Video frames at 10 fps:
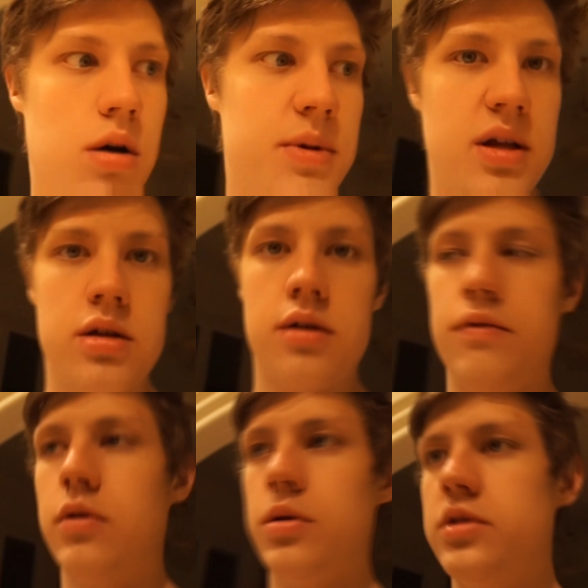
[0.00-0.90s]
I'm not looking
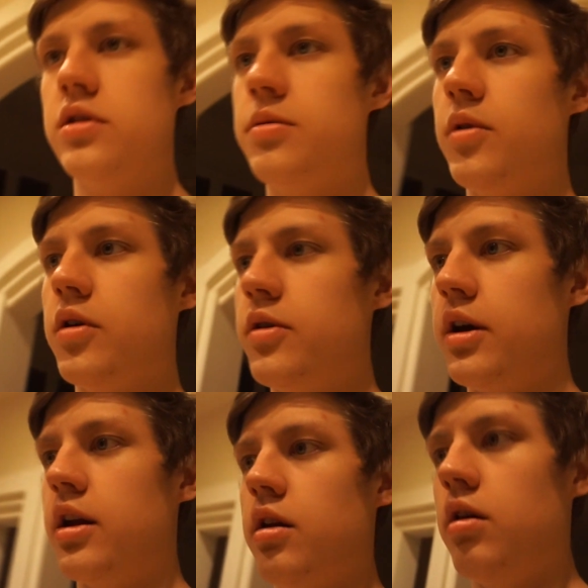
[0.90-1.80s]
forward to tomorrow
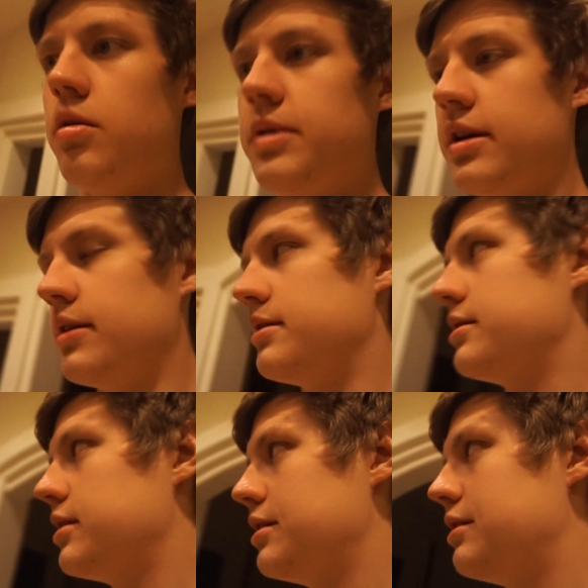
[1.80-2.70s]
night at all because.